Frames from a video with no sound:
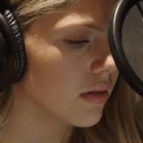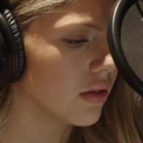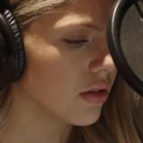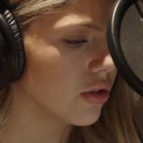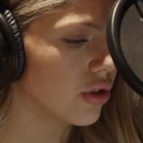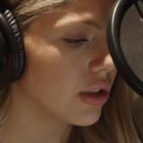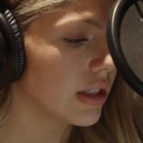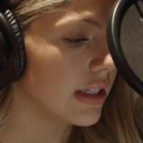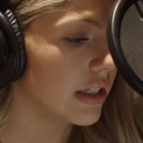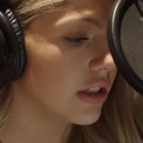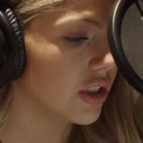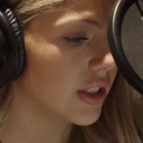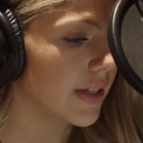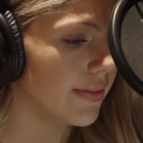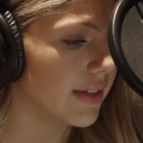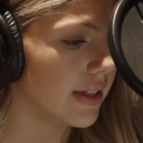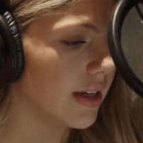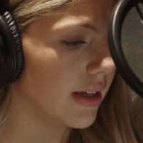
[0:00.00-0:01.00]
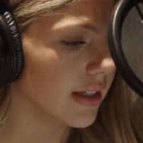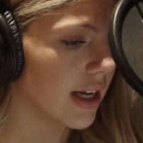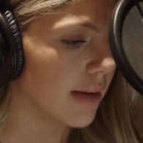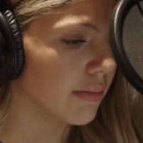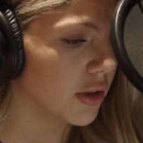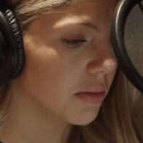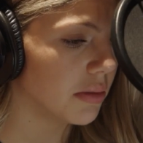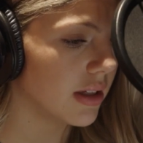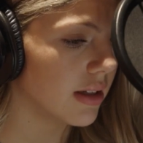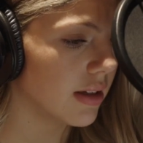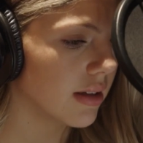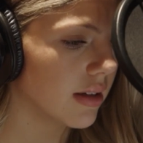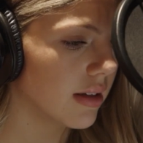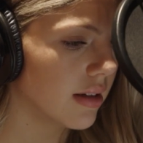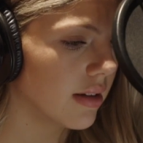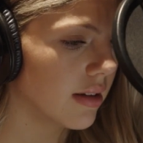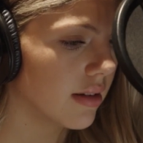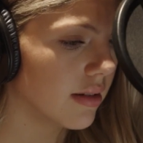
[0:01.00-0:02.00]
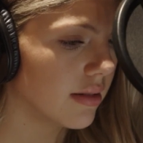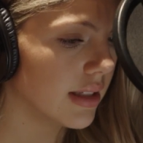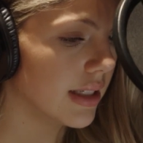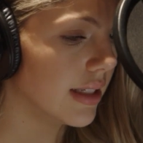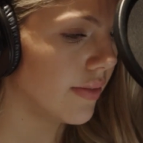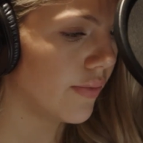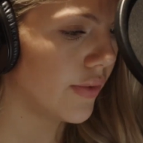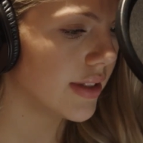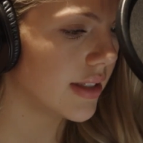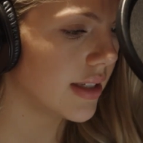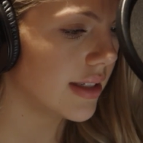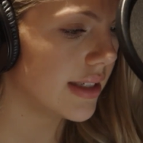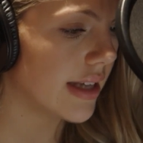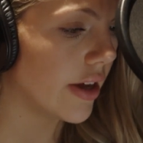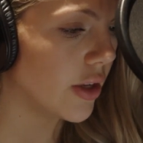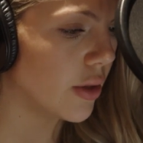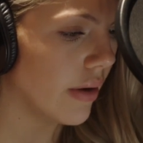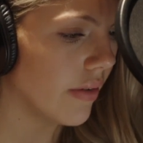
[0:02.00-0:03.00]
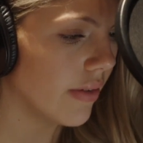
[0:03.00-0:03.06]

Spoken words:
Trinity shifted uncomfortably. Didn't Vincent tell you